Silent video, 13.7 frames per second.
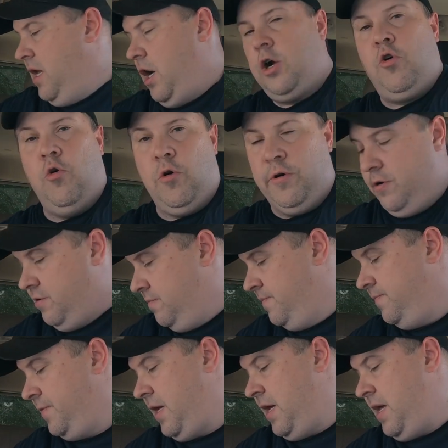a quarter.
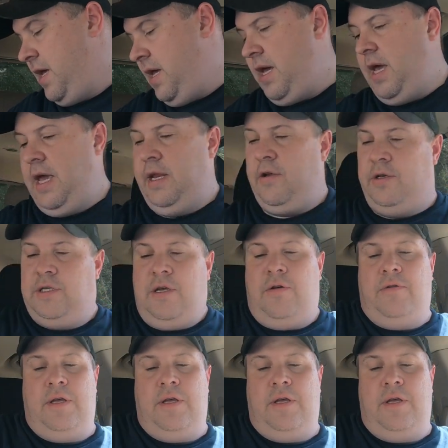And also